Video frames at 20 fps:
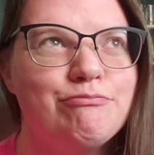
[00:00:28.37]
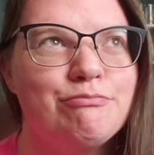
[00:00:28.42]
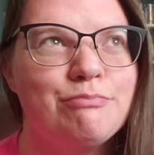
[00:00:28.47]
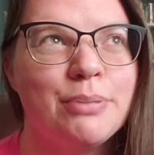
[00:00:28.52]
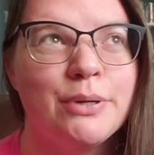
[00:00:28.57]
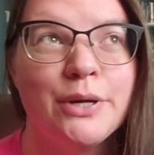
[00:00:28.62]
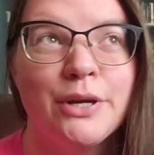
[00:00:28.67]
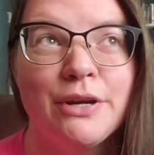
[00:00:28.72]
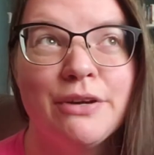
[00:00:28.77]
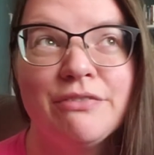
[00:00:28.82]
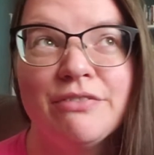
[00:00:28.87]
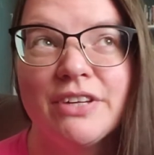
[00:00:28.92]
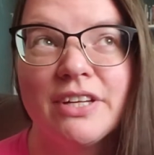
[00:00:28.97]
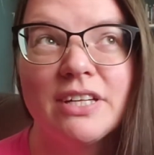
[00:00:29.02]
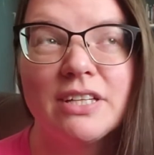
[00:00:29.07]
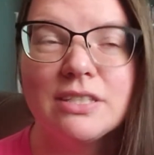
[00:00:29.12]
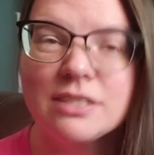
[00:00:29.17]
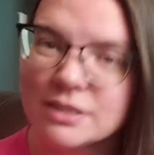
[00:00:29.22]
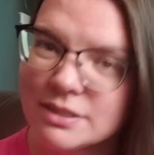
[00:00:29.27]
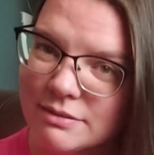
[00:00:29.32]

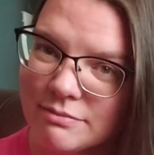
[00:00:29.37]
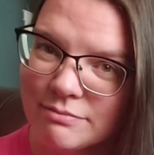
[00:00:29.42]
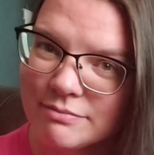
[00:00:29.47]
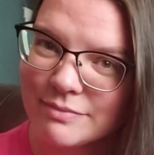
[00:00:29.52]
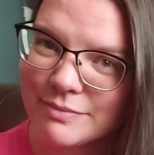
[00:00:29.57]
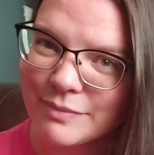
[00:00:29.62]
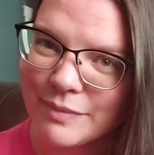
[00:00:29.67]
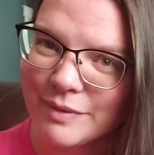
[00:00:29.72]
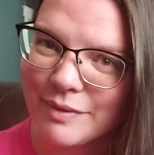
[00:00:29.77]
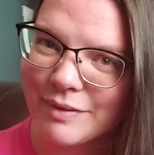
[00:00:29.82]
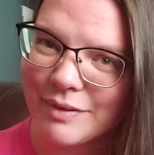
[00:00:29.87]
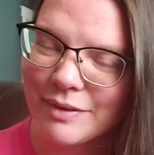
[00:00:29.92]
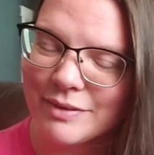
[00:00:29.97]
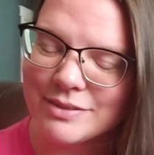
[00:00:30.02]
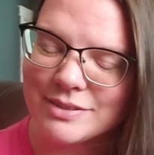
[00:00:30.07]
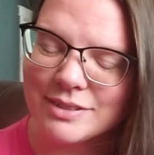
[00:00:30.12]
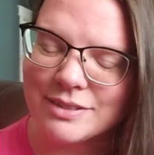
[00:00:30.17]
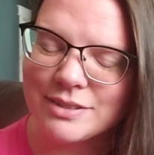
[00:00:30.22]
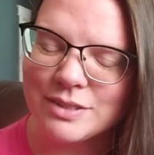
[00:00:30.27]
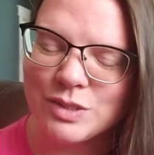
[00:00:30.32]
perfect
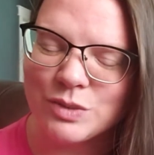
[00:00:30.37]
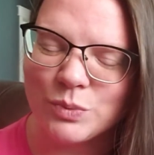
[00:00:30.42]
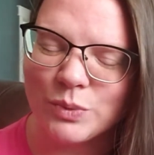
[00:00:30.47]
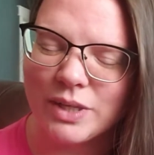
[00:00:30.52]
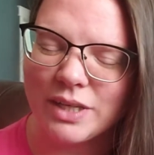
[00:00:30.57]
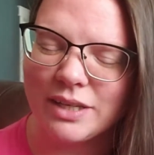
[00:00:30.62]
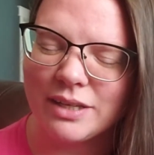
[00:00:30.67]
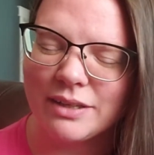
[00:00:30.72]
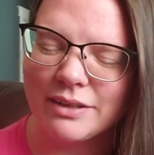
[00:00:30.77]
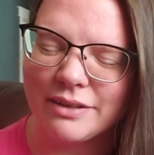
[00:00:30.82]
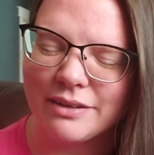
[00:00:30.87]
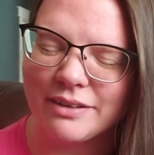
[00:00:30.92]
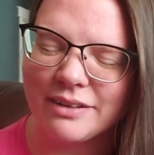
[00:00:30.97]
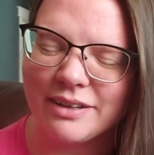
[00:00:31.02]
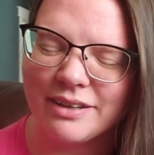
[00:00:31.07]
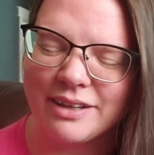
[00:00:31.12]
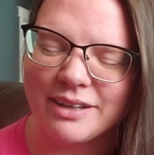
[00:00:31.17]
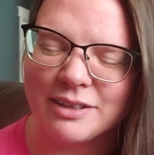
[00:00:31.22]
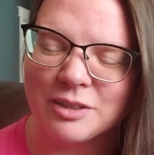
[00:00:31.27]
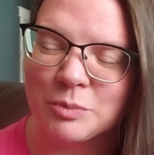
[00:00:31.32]
since we are
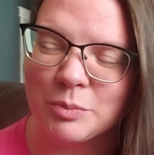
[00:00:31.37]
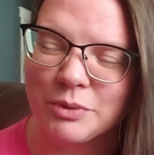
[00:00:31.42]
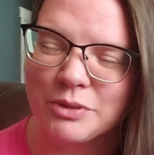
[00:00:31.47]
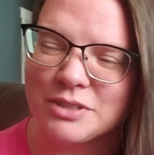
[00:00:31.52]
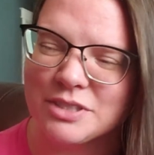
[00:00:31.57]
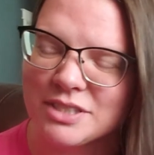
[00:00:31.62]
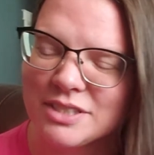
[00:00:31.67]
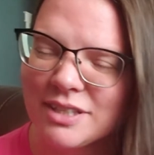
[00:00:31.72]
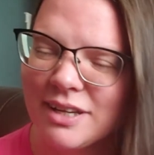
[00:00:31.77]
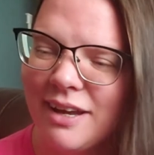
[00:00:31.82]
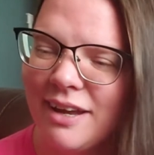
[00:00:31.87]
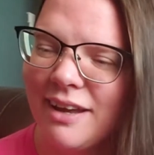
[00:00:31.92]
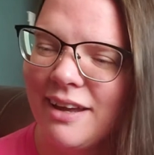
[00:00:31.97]
not experts